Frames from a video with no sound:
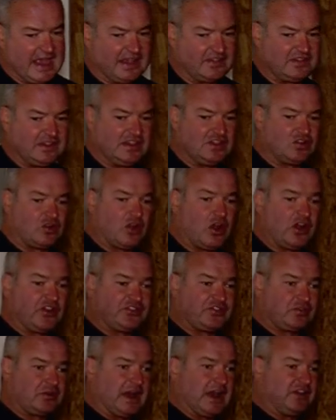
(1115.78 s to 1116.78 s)
As he crawls
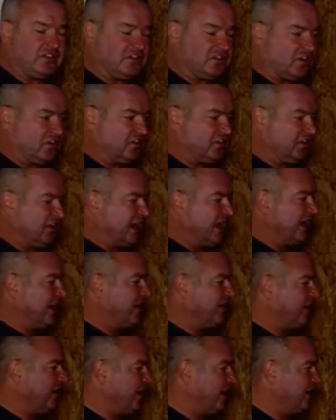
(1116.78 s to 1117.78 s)
around searching that
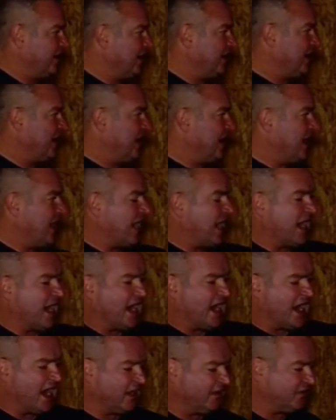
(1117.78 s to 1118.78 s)
area,
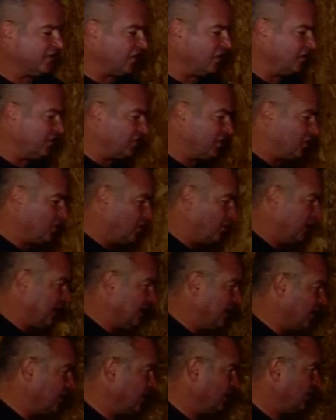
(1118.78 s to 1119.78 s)
I search through
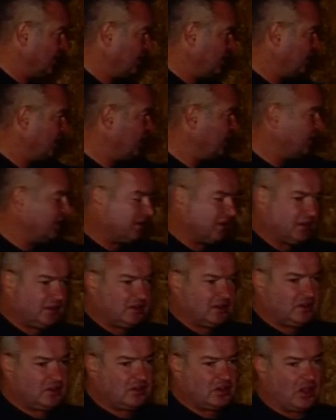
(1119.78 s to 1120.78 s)
here,
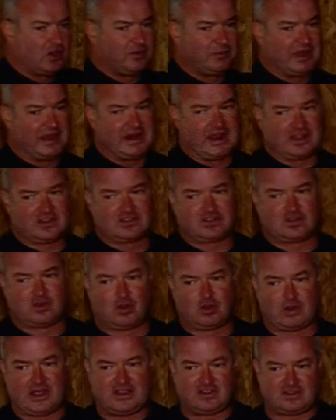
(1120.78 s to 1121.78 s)
go to my next
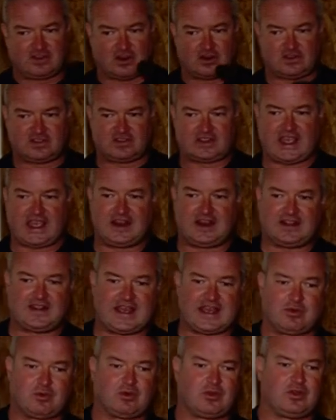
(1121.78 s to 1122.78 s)
doorway, start scanning
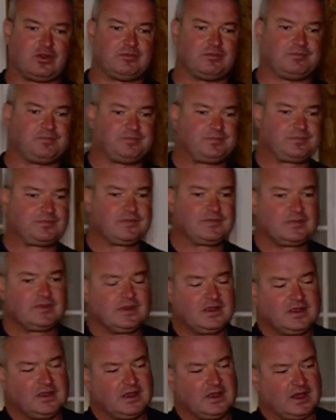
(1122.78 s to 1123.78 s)
that room.
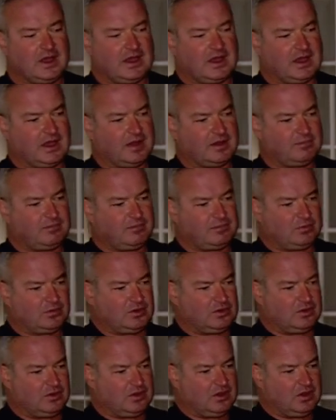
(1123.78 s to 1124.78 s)
Um,
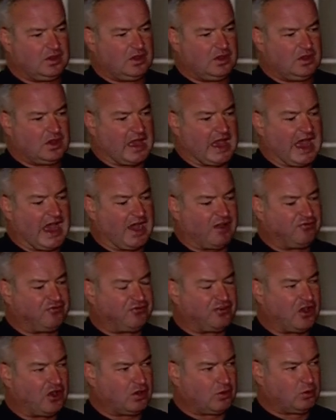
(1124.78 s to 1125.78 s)
how
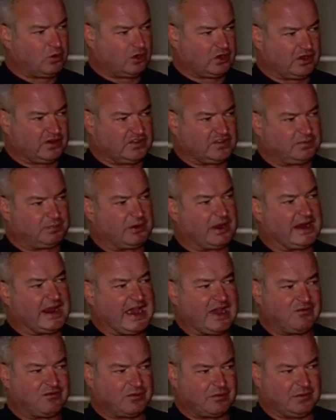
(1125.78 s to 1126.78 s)
far we're going to spread
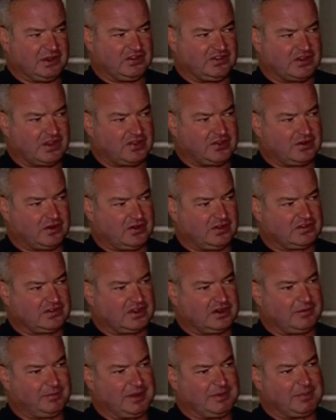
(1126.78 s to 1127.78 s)
out from each other is
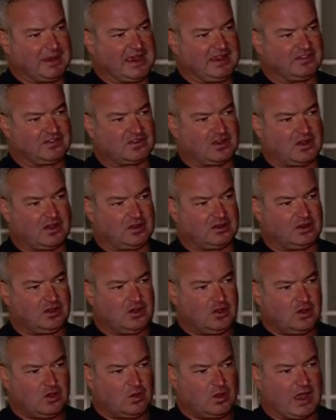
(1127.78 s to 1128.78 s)
going to be based on
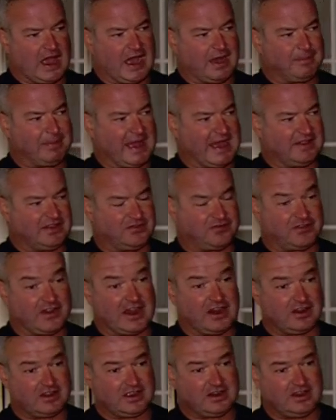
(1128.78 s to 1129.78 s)
how bad the
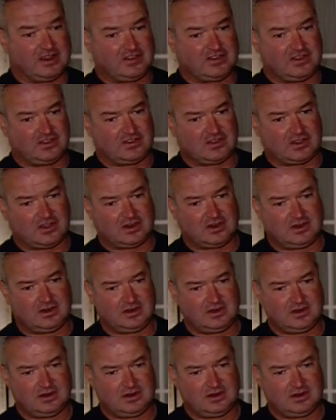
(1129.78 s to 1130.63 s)
fire conditions are,